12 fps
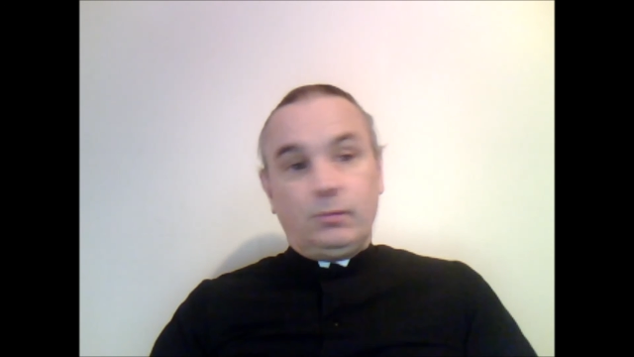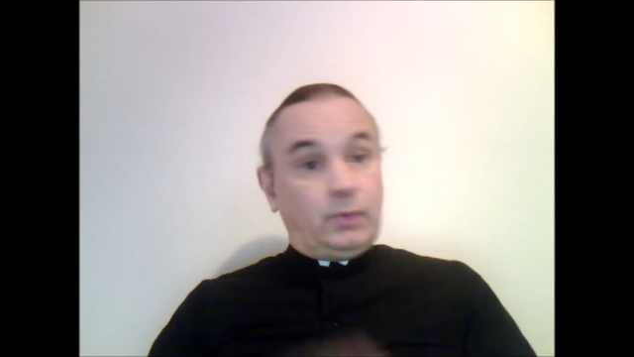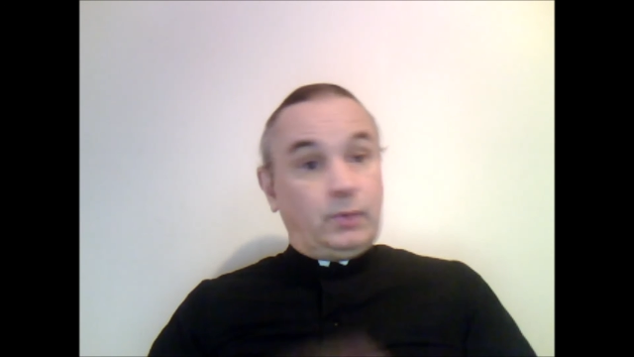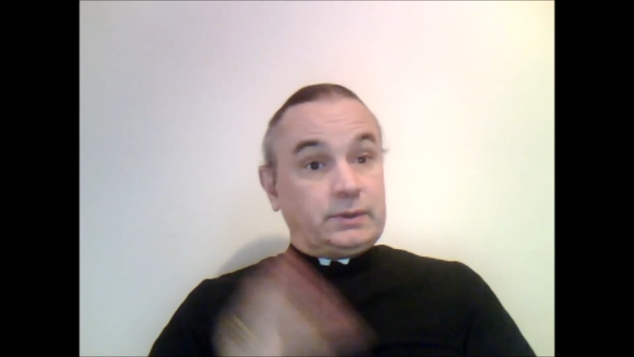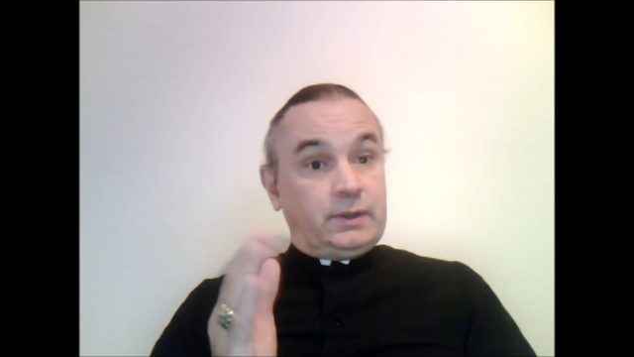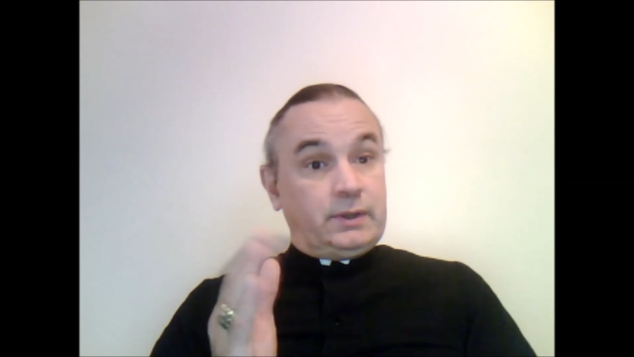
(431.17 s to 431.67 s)
But
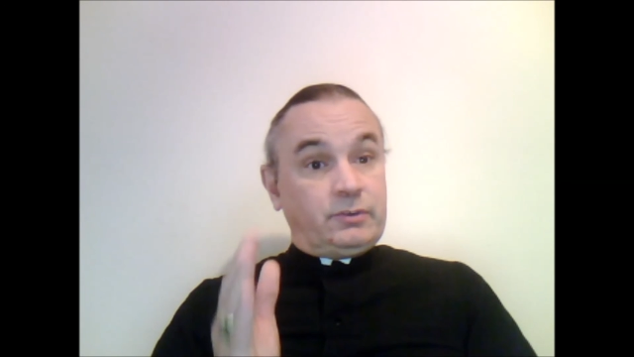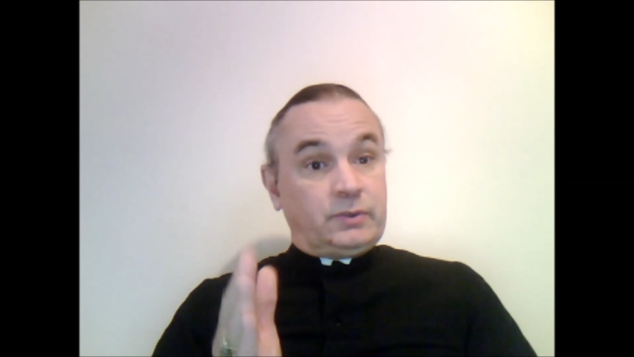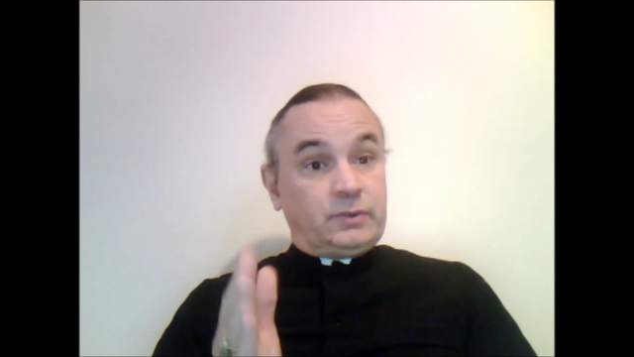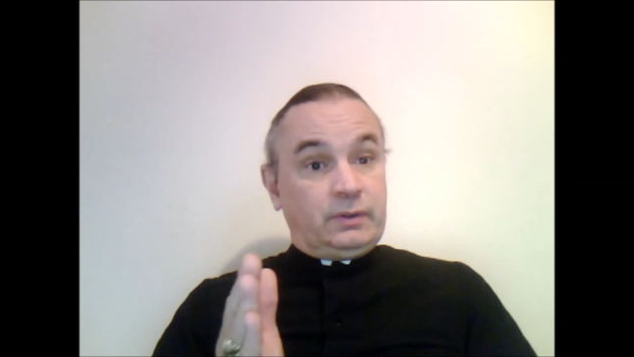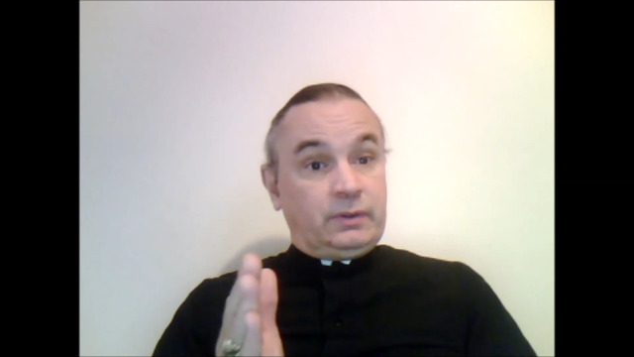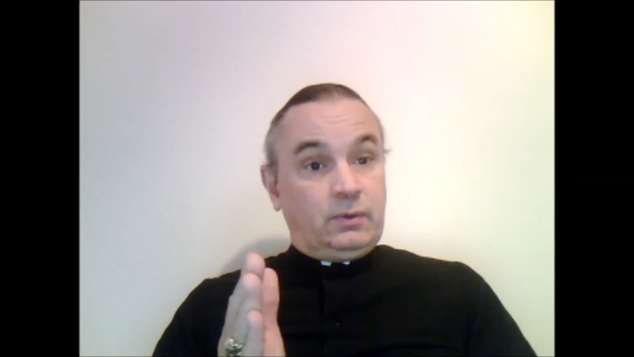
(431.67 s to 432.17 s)
what's the
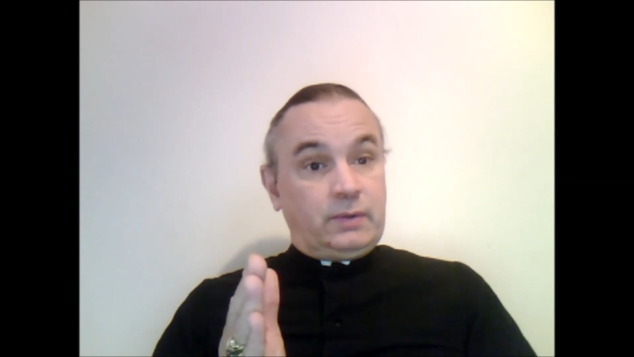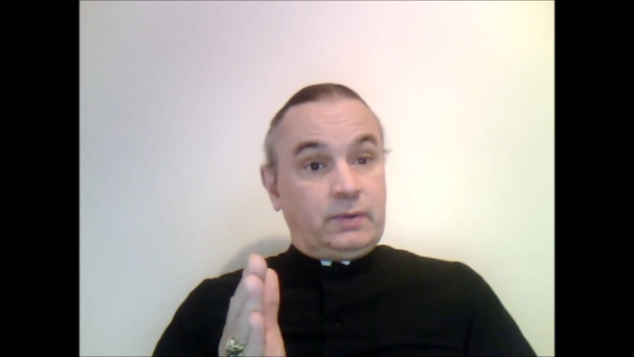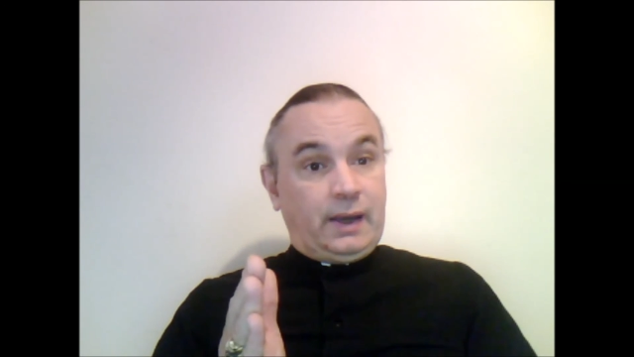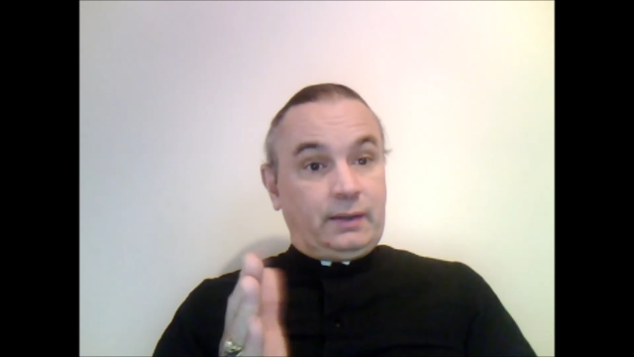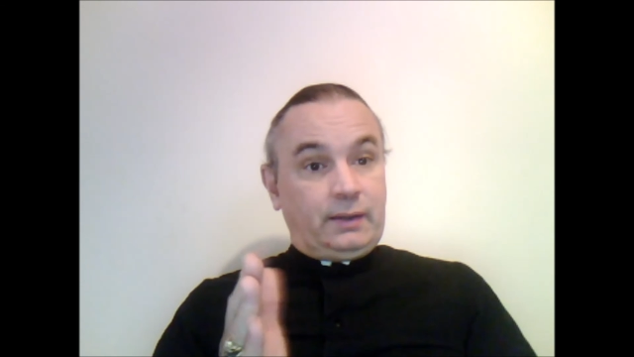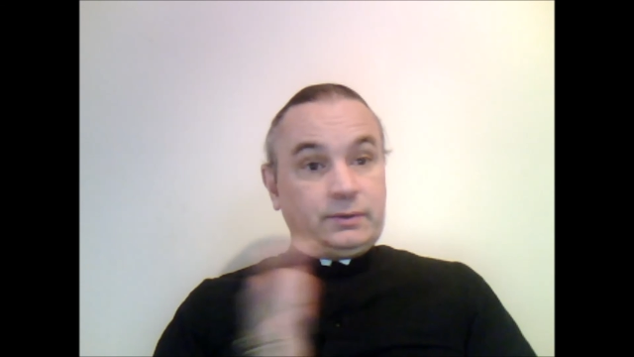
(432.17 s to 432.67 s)
difference between the old
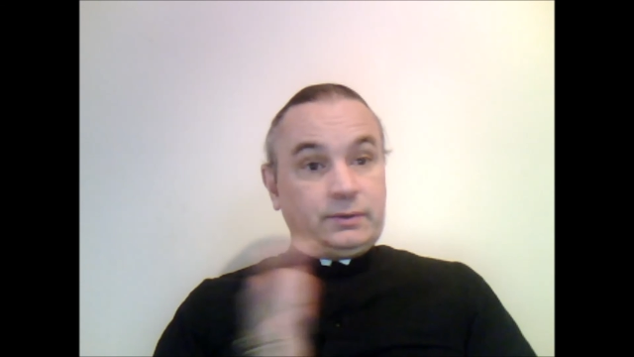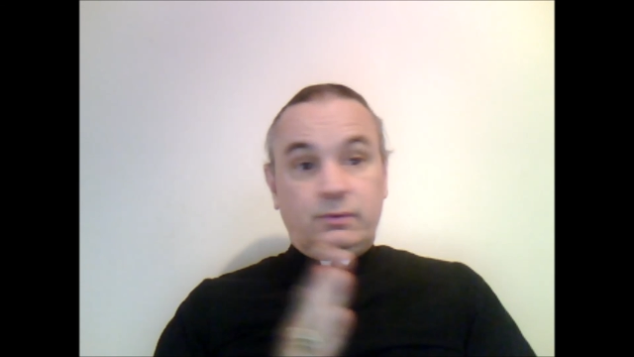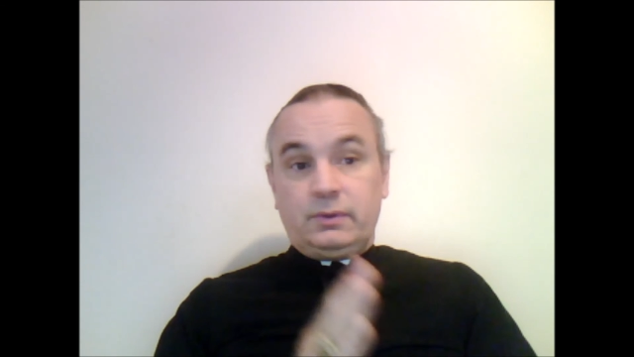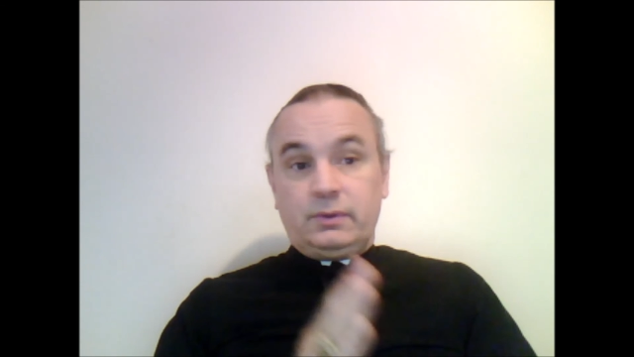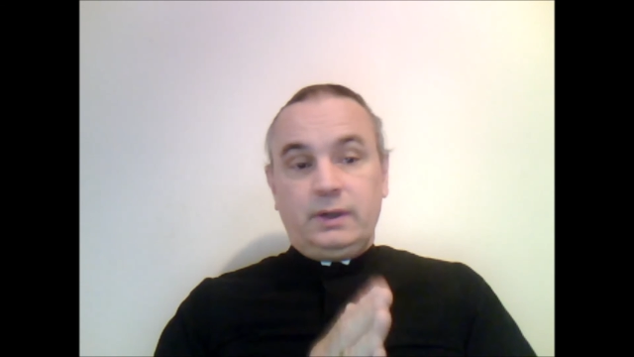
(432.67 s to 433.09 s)
Catholics and the